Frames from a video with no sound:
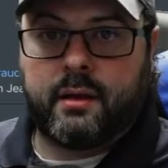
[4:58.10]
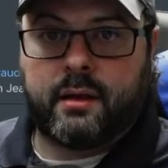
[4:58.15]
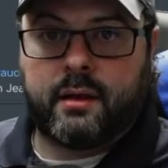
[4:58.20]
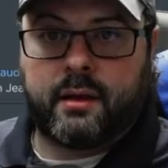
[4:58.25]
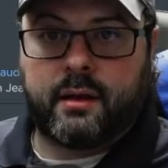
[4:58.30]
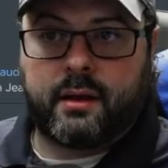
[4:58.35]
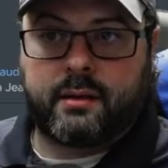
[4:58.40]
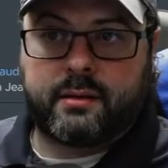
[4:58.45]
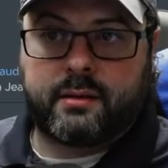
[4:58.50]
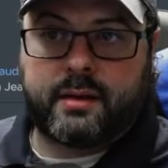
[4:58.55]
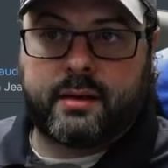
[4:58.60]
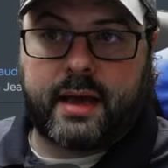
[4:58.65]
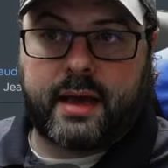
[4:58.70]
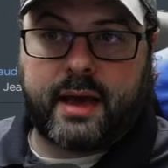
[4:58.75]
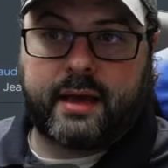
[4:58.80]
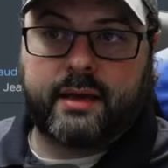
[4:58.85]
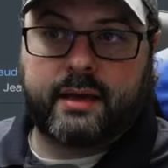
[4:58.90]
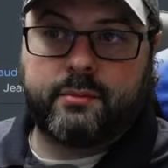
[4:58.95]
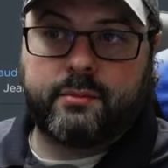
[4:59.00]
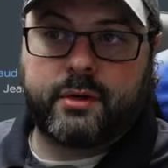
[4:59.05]
and the
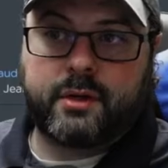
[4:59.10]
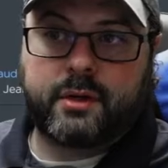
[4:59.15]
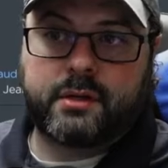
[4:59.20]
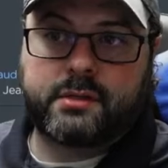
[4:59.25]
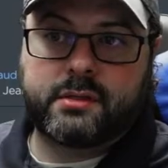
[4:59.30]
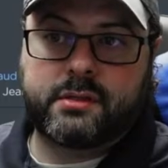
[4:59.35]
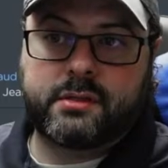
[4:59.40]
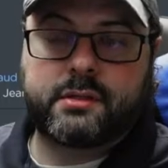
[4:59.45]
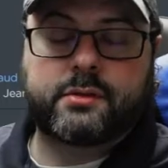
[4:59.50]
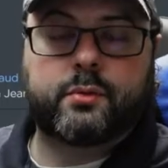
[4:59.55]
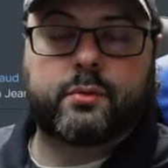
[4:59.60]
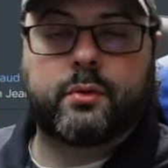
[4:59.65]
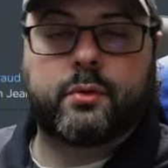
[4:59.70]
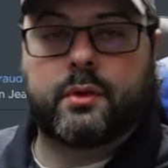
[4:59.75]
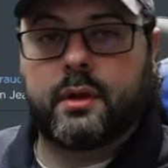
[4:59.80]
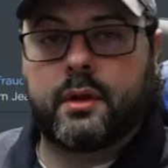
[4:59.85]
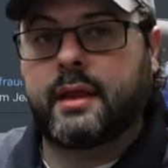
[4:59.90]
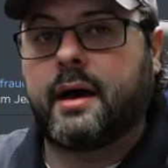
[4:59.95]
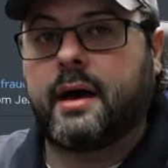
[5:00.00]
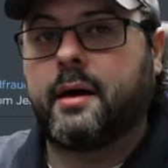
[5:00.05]
tagging, because this
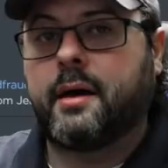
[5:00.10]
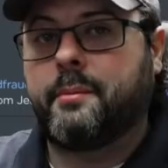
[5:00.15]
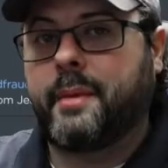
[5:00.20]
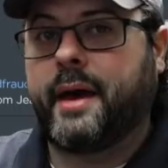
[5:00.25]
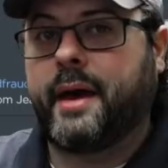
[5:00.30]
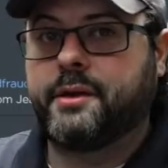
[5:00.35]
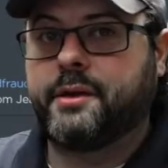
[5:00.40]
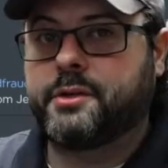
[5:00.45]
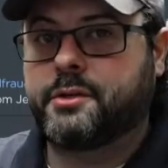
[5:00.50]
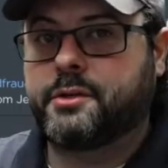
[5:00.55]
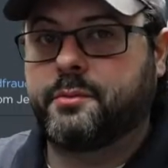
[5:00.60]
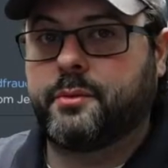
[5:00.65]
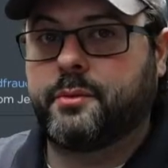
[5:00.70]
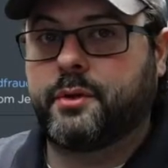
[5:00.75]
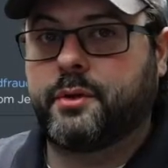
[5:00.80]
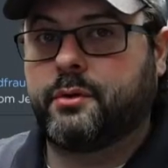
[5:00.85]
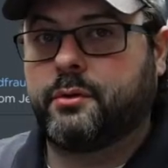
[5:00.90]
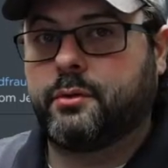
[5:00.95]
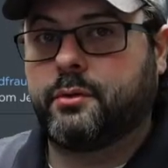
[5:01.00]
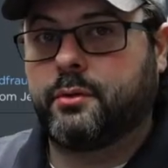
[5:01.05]
will allow
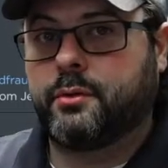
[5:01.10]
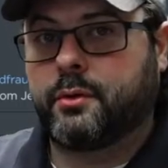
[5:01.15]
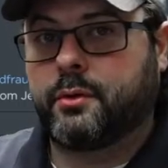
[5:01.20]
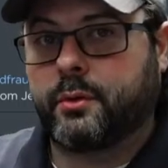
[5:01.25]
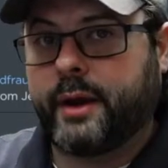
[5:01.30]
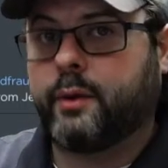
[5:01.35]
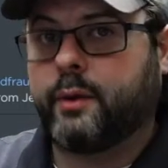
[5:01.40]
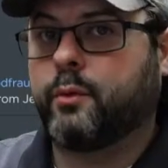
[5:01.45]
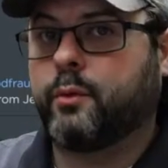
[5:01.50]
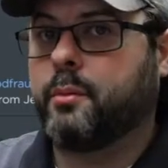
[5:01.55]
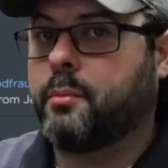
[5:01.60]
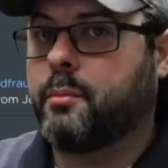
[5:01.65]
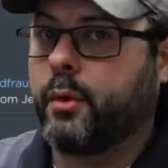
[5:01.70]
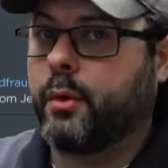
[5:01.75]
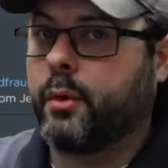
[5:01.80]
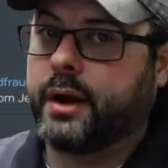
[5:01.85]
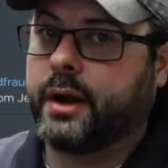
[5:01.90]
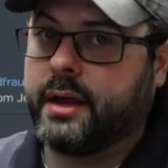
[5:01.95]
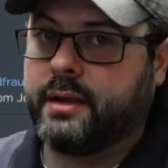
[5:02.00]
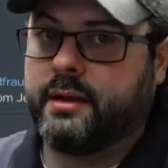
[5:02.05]
management to create
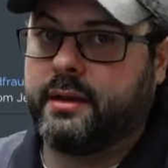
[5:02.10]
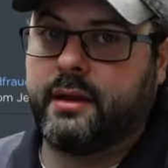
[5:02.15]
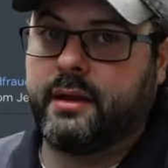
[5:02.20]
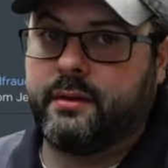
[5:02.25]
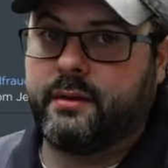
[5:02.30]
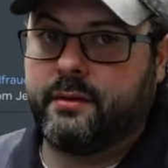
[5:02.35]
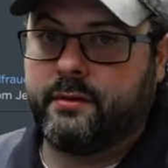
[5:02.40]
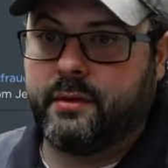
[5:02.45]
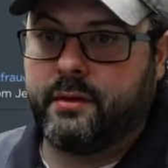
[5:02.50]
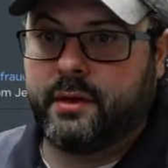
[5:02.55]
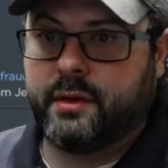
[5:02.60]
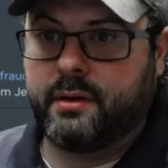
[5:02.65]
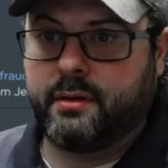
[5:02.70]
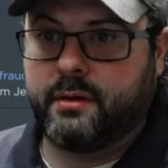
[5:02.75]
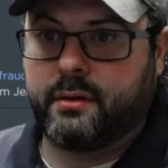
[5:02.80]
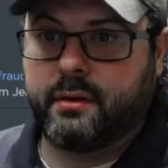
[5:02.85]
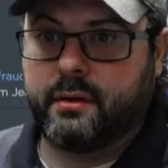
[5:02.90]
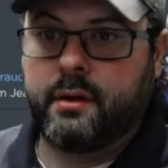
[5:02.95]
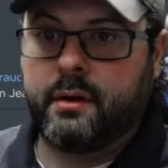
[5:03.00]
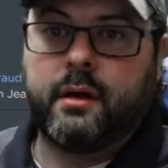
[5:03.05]
report at the end of the
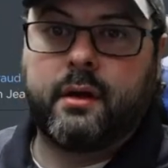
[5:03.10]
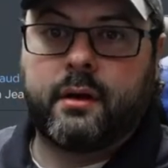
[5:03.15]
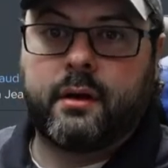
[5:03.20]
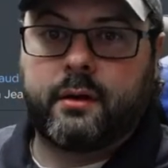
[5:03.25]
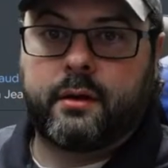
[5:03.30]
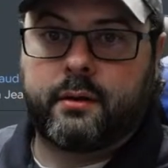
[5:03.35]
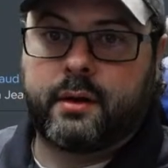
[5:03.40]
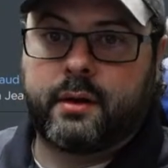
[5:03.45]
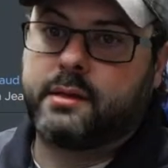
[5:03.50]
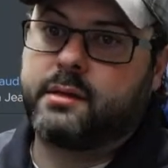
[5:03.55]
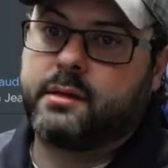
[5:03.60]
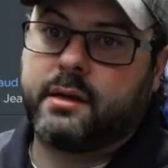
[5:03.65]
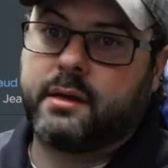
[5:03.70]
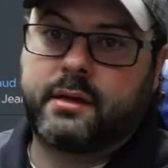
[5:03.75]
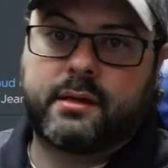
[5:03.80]
year, right? Like,